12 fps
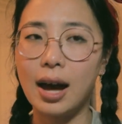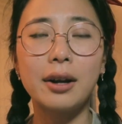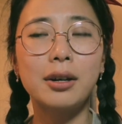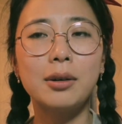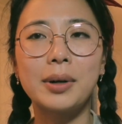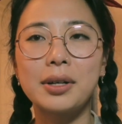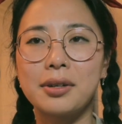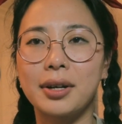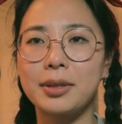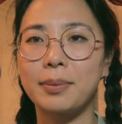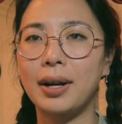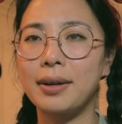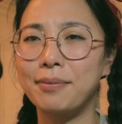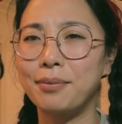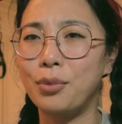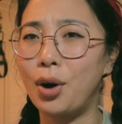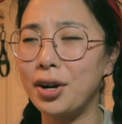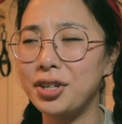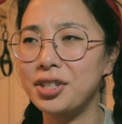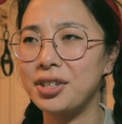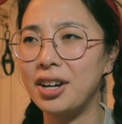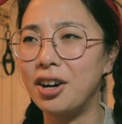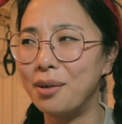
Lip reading: I don't know about you guys, but I watch